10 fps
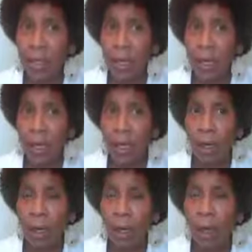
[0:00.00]
Uh,
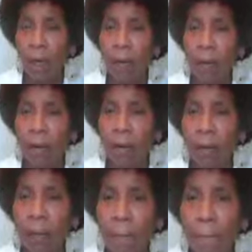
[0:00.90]

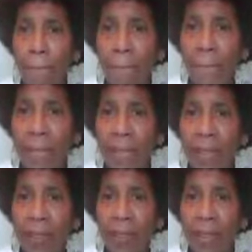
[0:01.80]
um, and
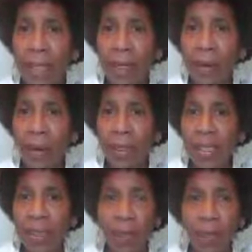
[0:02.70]
I always
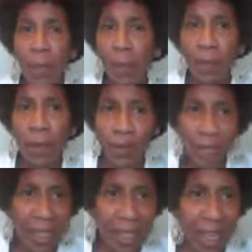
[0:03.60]
tell young people, don't
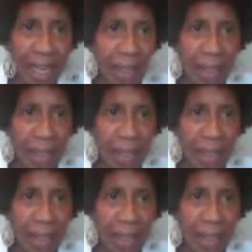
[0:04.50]
forget that.